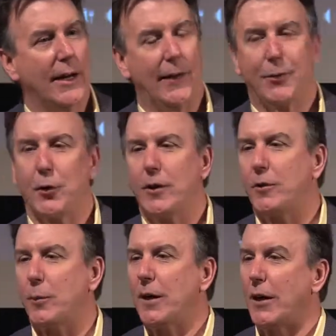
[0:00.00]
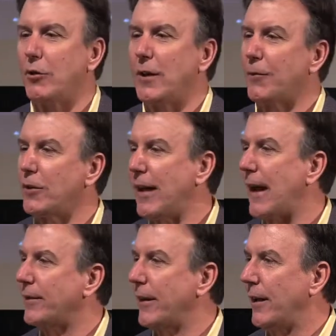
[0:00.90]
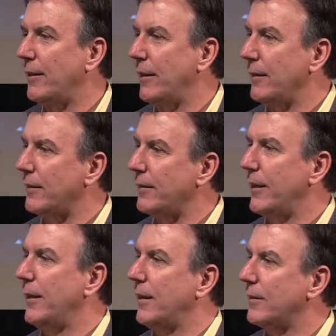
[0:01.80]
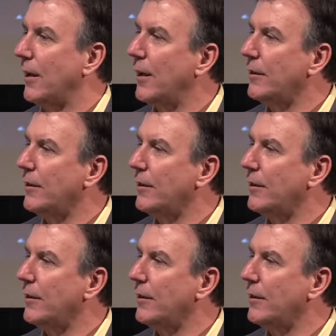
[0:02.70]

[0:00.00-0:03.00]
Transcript: at 3,300 different taxing entities, cities,